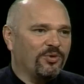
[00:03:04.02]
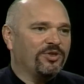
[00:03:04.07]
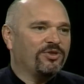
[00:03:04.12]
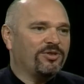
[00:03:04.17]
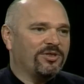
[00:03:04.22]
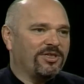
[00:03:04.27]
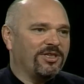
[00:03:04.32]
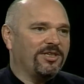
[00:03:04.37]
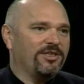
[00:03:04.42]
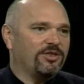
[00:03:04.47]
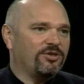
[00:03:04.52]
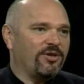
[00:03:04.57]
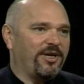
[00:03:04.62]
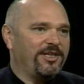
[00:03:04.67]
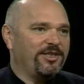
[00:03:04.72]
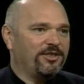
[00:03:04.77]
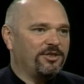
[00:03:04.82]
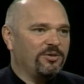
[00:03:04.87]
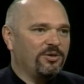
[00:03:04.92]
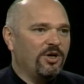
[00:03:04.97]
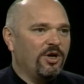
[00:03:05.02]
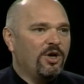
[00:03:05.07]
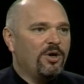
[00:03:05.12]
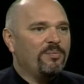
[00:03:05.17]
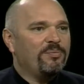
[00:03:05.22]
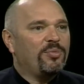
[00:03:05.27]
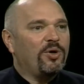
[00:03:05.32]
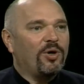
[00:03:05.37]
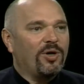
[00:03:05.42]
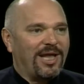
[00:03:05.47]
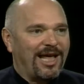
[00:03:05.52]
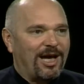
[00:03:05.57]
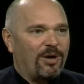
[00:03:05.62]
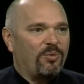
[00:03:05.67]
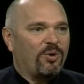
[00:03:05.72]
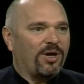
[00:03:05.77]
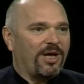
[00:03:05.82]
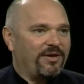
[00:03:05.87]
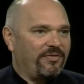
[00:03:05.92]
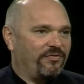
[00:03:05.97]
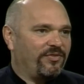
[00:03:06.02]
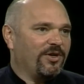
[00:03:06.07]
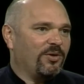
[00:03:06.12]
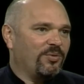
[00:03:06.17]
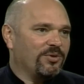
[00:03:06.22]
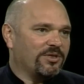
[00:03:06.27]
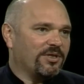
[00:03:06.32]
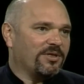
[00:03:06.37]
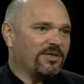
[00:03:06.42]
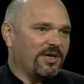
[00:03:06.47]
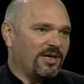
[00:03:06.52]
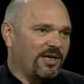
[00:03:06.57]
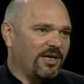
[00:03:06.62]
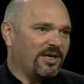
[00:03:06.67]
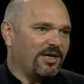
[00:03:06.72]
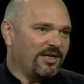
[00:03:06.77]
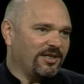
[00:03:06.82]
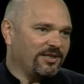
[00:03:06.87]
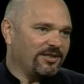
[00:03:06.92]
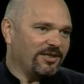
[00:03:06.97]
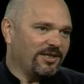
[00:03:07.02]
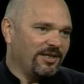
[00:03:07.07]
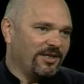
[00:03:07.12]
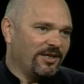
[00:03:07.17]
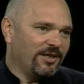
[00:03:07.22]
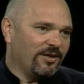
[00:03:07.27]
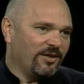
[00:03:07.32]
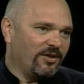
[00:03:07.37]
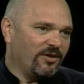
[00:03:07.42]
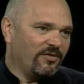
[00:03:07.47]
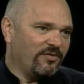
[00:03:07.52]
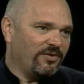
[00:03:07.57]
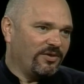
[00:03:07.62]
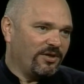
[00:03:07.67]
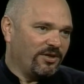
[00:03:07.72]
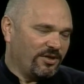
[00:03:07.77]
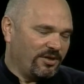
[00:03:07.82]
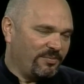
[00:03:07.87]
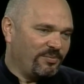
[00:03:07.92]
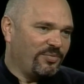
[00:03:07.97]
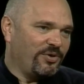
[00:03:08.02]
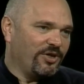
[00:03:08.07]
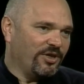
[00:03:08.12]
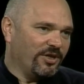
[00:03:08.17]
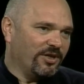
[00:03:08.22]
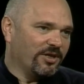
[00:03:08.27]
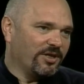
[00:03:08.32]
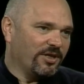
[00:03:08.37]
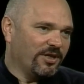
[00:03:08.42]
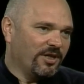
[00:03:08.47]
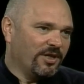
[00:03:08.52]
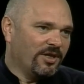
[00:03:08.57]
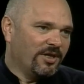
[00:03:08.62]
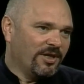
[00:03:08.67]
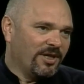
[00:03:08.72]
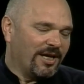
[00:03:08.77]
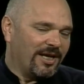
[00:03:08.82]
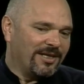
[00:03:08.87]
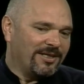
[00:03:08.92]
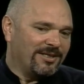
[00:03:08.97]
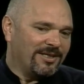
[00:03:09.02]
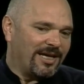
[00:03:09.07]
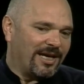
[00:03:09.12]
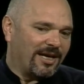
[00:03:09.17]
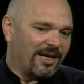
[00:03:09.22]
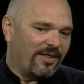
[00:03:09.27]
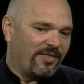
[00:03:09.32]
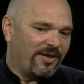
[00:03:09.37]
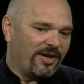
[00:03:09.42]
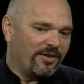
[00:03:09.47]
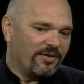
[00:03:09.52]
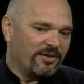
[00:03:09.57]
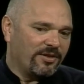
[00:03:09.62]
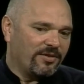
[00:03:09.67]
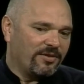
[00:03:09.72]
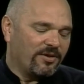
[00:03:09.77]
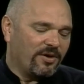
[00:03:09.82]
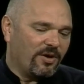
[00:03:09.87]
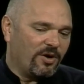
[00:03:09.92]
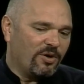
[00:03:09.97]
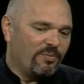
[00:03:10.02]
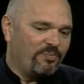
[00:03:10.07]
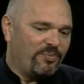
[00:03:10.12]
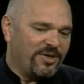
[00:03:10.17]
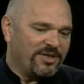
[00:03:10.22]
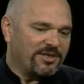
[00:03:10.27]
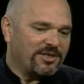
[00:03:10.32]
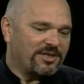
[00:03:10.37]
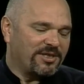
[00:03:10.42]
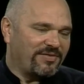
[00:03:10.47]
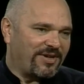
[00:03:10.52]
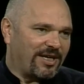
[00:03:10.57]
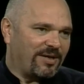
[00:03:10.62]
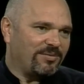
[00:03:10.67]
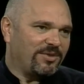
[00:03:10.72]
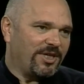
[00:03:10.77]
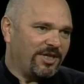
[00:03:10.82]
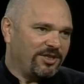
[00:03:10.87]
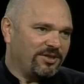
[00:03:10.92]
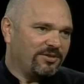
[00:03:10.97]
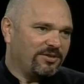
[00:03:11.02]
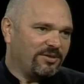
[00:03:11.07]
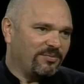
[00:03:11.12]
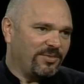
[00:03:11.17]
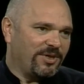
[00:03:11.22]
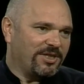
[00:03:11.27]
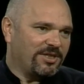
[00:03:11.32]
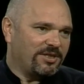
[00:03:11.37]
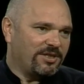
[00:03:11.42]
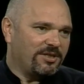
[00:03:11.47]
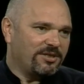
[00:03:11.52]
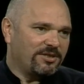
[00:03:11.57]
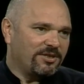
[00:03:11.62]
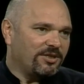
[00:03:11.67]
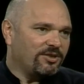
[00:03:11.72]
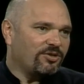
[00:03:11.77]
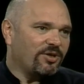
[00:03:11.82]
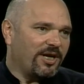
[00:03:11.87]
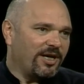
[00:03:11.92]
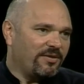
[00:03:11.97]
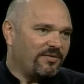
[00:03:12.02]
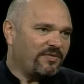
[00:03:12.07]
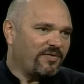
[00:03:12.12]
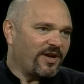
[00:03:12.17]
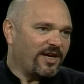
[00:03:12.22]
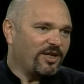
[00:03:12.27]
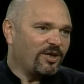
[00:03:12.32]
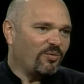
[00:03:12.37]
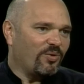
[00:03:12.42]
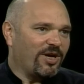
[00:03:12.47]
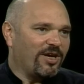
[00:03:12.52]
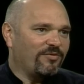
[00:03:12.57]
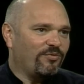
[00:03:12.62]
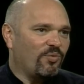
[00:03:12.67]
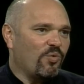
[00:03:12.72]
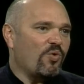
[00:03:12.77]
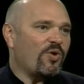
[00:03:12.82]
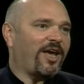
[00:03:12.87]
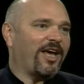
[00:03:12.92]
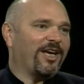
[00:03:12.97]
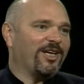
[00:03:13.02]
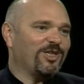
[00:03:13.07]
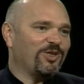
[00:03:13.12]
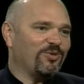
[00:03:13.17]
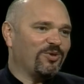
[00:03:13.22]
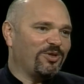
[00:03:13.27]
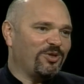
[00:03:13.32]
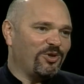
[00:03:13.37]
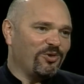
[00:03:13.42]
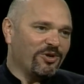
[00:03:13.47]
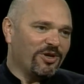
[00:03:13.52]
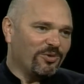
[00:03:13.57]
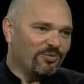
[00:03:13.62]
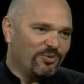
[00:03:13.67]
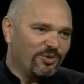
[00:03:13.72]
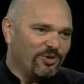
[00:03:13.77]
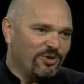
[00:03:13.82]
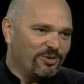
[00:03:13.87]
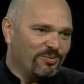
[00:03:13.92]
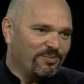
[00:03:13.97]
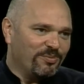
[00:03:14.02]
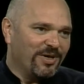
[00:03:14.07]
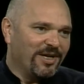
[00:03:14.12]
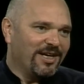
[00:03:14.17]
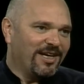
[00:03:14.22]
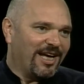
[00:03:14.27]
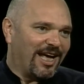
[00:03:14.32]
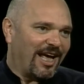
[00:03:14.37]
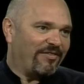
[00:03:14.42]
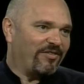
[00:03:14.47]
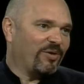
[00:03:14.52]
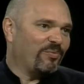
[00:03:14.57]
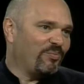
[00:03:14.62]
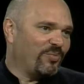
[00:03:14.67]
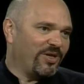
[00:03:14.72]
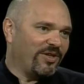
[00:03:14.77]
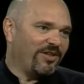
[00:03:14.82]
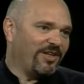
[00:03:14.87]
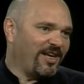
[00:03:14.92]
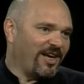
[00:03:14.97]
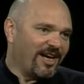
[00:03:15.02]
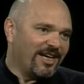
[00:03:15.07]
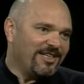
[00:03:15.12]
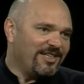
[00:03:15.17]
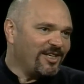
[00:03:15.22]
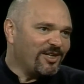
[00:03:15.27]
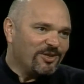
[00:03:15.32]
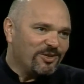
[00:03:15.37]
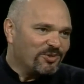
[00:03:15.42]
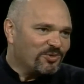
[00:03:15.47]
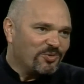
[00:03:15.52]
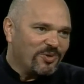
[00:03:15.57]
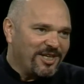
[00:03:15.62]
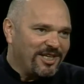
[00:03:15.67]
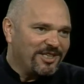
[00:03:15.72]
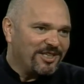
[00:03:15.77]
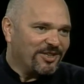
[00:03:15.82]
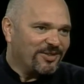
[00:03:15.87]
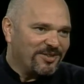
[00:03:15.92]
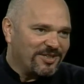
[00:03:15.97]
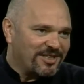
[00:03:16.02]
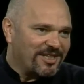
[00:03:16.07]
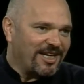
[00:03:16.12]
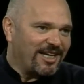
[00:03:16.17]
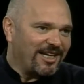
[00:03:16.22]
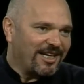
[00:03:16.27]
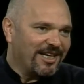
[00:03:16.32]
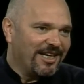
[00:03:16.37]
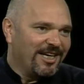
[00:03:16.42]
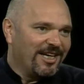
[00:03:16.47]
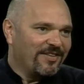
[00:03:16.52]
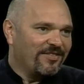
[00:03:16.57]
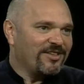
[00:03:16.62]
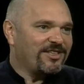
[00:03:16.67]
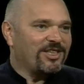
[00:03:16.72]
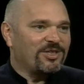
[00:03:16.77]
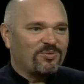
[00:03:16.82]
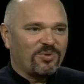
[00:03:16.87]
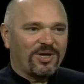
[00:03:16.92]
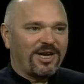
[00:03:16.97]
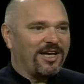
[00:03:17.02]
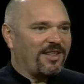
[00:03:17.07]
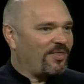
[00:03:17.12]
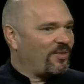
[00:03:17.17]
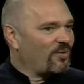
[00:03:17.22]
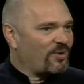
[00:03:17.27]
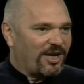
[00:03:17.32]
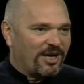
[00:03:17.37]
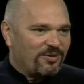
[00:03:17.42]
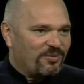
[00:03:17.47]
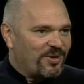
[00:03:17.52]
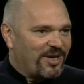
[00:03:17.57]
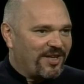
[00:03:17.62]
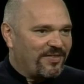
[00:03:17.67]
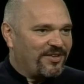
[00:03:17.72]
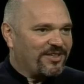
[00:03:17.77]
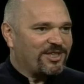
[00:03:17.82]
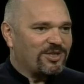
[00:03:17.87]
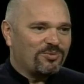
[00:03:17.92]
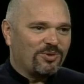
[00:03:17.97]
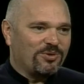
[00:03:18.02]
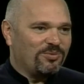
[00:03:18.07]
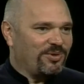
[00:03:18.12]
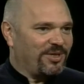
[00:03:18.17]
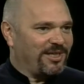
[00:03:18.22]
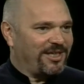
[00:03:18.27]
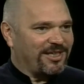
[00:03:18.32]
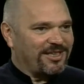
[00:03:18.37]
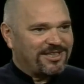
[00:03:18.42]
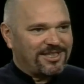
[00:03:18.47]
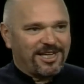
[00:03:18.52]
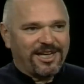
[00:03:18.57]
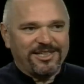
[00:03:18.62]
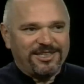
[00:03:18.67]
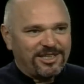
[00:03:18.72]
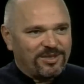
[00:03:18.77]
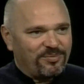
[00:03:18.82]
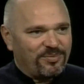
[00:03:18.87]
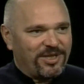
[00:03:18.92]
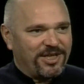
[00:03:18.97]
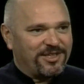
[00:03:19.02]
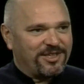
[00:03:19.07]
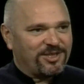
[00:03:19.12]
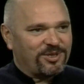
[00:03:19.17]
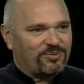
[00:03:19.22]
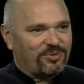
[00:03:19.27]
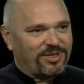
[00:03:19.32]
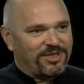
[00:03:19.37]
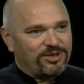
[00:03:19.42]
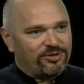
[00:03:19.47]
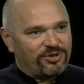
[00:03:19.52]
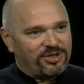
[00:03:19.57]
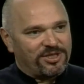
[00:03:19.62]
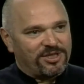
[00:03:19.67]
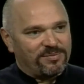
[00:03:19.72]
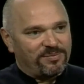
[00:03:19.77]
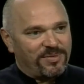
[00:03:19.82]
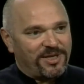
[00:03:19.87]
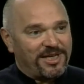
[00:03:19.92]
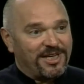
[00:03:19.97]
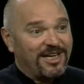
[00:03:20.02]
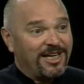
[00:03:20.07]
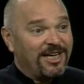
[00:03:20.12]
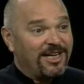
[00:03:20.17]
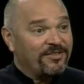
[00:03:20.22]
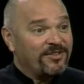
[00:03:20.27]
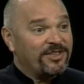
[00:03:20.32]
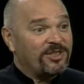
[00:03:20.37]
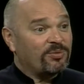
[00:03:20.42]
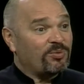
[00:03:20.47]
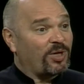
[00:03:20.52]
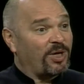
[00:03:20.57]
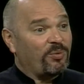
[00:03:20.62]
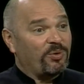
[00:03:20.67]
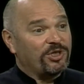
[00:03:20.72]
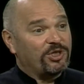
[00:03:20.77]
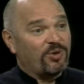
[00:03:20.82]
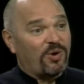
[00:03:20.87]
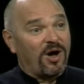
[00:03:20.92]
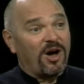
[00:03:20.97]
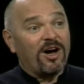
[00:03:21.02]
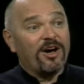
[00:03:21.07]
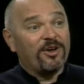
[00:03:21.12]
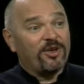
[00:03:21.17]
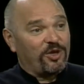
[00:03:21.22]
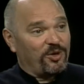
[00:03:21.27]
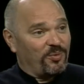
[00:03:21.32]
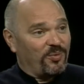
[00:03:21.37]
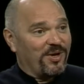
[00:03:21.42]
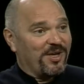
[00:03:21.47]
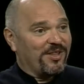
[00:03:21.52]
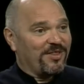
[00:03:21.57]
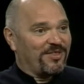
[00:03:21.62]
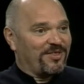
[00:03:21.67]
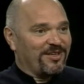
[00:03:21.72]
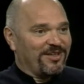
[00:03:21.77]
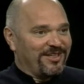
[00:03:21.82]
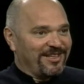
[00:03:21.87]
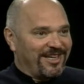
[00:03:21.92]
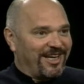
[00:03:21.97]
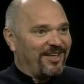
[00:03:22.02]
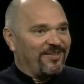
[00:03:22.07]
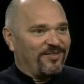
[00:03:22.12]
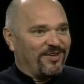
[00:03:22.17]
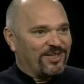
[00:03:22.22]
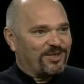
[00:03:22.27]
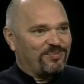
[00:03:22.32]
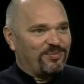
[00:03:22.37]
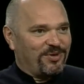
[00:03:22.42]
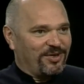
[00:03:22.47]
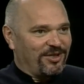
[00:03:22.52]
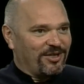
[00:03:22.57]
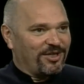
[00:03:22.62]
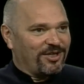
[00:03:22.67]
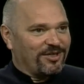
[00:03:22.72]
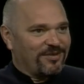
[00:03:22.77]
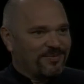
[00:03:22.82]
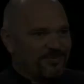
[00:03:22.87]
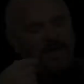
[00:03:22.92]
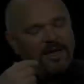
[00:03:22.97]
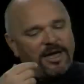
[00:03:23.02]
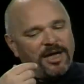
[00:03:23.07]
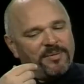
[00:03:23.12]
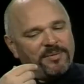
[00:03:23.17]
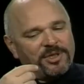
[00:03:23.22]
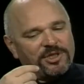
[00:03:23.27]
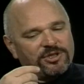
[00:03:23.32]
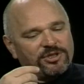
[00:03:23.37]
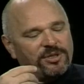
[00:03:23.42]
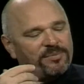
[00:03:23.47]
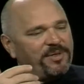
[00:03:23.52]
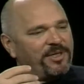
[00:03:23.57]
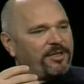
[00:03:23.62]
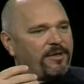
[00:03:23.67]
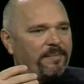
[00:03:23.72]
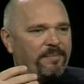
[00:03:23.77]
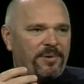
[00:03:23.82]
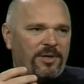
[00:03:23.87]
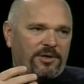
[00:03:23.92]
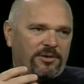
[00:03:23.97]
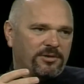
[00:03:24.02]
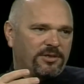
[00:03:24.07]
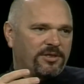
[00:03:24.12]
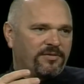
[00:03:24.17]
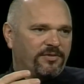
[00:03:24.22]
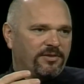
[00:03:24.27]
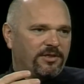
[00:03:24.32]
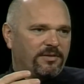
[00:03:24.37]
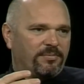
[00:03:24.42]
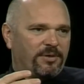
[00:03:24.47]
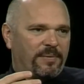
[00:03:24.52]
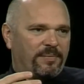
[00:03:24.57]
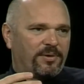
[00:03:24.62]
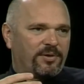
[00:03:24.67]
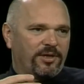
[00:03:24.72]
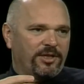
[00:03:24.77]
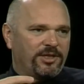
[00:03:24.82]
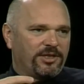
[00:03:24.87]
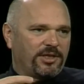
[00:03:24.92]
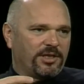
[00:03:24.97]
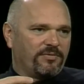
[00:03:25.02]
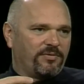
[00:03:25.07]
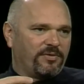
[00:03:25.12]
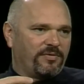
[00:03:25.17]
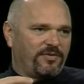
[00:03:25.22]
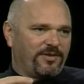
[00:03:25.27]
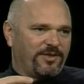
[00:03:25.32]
more interested in trying to pull out what I felt was at the heart of her book. And I think that the whole business of adaptation to me is just to try and find a way of walking into a room, having been the ideal reader, and saying, this is what I thought I read, this is what really excited me, this is what interested me, this is what I want to argue with in this book. I'm extremely compulsive in the preparation of a